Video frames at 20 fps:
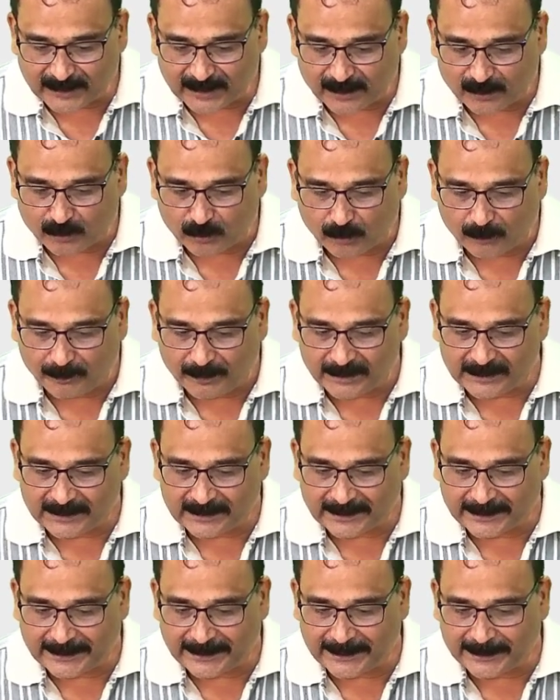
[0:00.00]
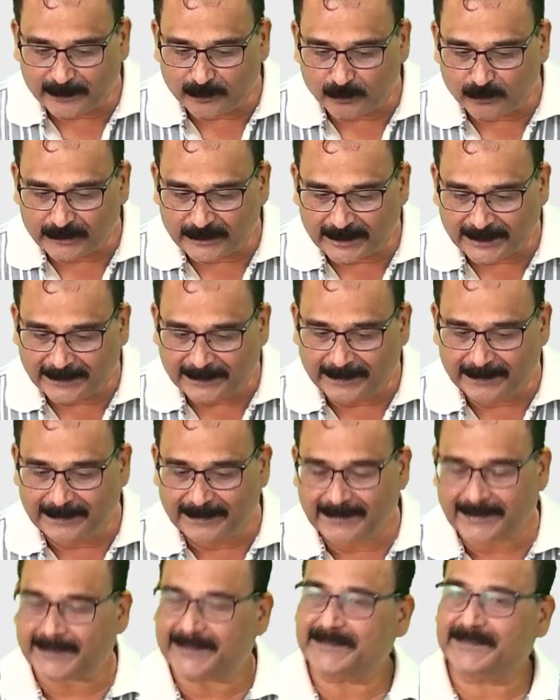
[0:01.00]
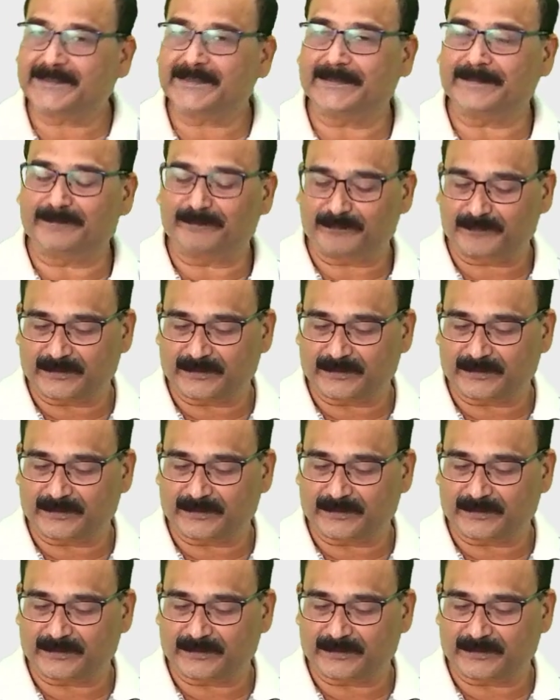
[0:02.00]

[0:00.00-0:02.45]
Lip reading: a robust A to Z guarantee.